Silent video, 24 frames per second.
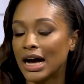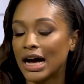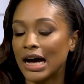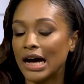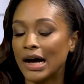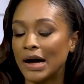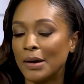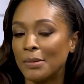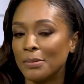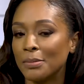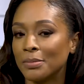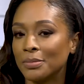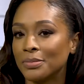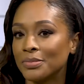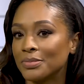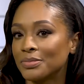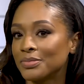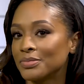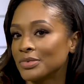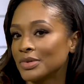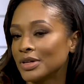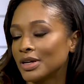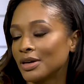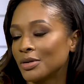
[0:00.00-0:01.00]

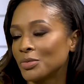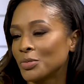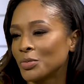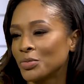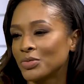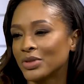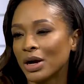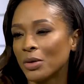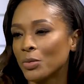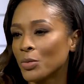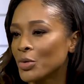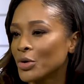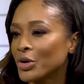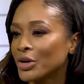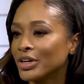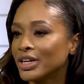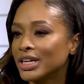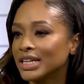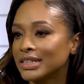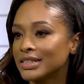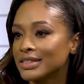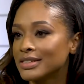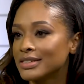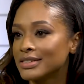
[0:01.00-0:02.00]
That
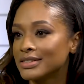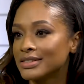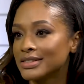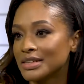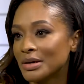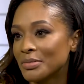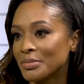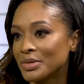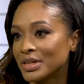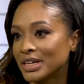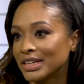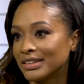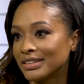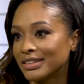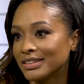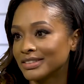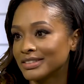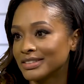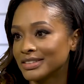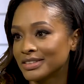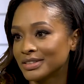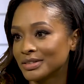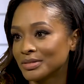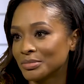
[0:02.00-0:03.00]
word is something
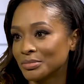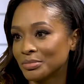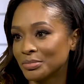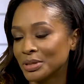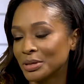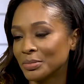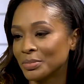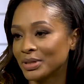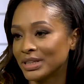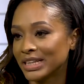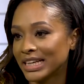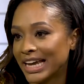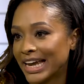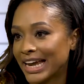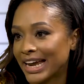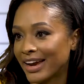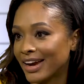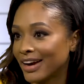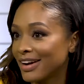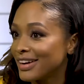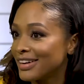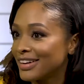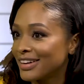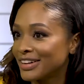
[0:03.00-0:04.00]
that people
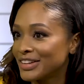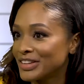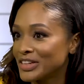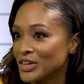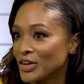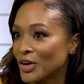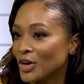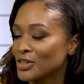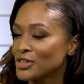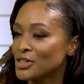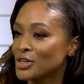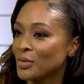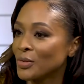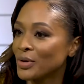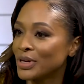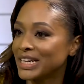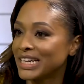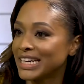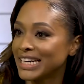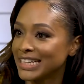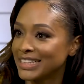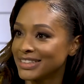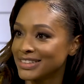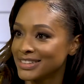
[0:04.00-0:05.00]
hear and they're not sure what
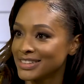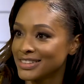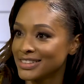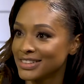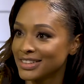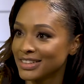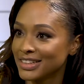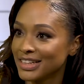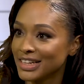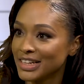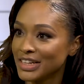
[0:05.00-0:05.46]
it is.